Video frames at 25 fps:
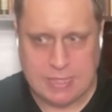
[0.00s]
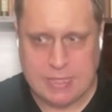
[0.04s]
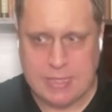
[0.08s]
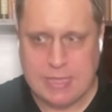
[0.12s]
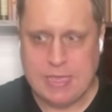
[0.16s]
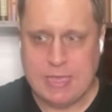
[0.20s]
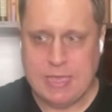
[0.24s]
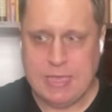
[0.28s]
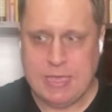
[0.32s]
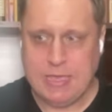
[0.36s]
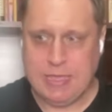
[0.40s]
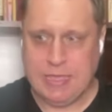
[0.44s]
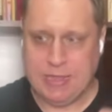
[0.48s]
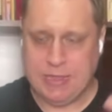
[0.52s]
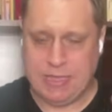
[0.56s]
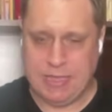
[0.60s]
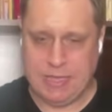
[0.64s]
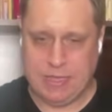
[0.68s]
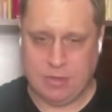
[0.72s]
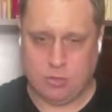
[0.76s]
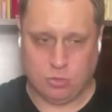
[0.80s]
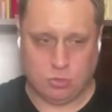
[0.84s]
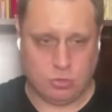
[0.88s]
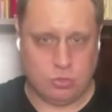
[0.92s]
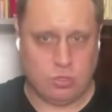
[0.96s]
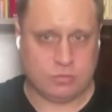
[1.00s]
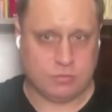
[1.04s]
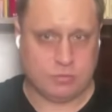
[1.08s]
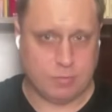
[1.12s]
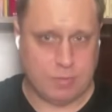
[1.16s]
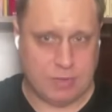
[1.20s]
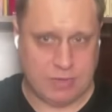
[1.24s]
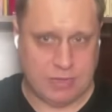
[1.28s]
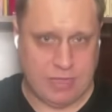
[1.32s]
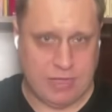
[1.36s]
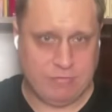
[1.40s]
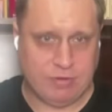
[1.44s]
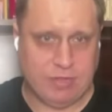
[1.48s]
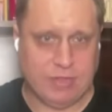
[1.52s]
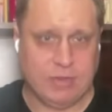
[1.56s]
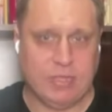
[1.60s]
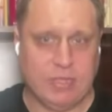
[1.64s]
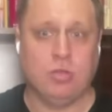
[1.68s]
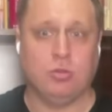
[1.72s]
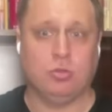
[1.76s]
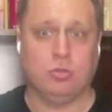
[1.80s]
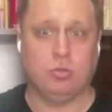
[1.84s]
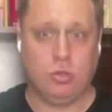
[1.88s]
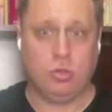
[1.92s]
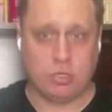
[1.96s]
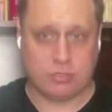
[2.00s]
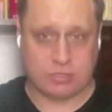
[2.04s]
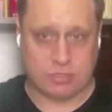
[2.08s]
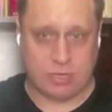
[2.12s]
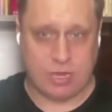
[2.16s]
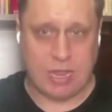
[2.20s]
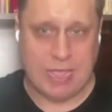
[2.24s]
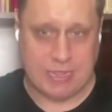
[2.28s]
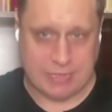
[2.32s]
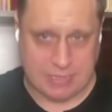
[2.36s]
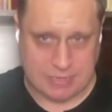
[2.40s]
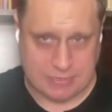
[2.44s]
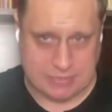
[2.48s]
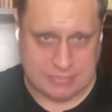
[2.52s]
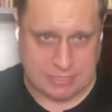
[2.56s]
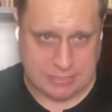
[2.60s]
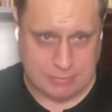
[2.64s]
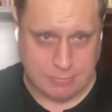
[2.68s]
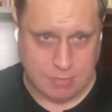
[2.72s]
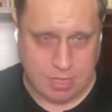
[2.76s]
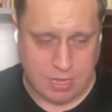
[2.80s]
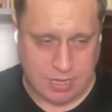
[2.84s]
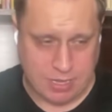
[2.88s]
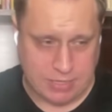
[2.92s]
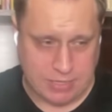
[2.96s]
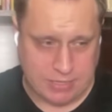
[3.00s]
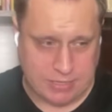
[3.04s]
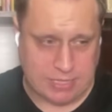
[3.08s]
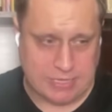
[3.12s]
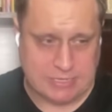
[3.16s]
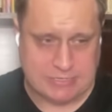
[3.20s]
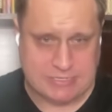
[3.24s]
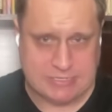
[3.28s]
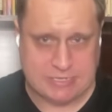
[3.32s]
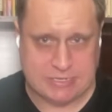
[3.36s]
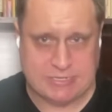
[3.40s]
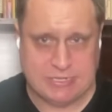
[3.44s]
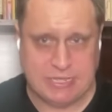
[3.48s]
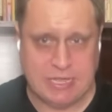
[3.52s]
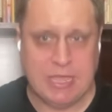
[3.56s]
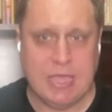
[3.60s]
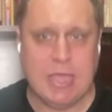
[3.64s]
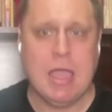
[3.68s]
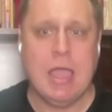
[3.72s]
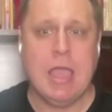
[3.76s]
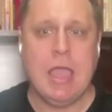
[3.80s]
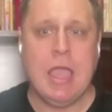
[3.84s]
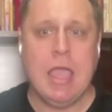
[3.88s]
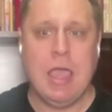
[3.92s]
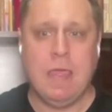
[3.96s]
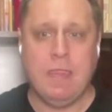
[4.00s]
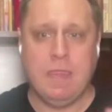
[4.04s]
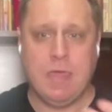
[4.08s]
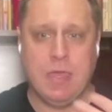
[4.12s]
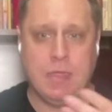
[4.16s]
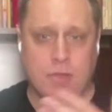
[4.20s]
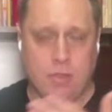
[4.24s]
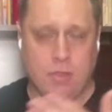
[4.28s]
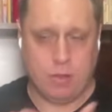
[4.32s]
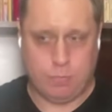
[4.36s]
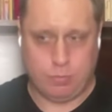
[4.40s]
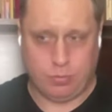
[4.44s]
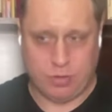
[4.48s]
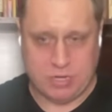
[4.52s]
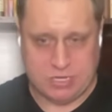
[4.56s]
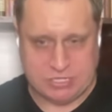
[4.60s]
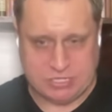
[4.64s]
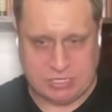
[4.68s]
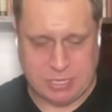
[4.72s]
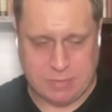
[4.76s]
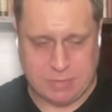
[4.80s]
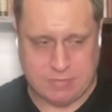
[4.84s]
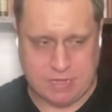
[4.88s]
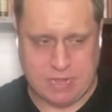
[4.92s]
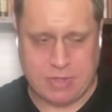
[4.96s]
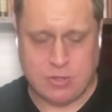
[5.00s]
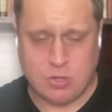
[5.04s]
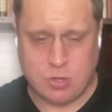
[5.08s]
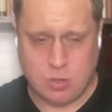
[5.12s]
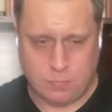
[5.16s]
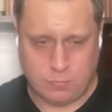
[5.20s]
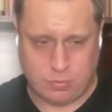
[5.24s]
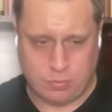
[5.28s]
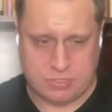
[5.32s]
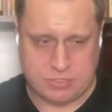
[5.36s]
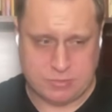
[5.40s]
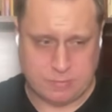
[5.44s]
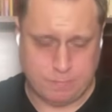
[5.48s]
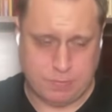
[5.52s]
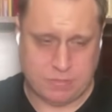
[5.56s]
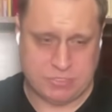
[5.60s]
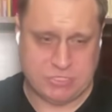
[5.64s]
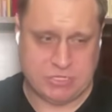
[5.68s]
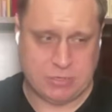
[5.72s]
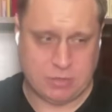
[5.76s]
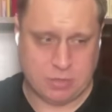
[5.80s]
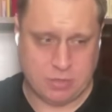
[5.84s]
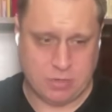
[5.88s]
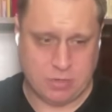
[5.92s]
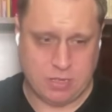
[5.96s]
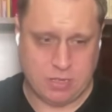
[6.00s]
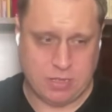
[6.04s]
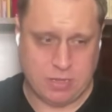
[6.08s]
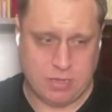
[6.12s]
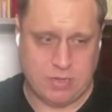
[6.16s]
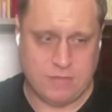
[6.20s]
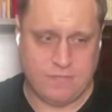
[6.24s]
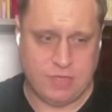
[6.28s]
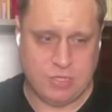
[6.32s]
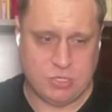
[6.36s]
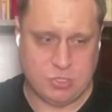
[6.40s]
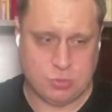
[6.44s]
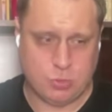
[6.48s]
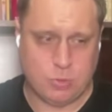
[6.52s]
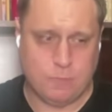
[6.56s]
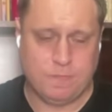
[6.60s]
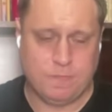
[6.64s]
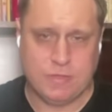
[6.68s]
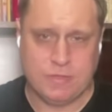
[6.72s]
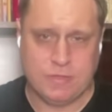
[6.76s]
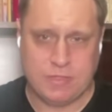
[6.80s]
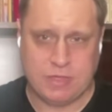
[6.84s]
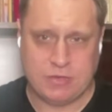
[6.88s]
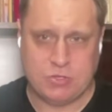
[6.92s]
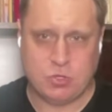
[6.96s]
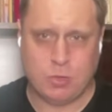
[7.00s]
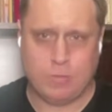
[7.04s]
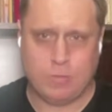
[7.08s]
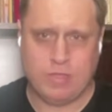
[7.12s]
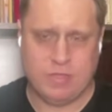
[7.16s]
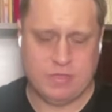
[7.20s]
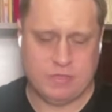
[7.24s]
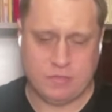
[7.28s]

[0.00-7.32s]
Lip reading: and it looked malevolent, it looked like a demonic entity. And then a priest comes, I know a particular individual that told me this is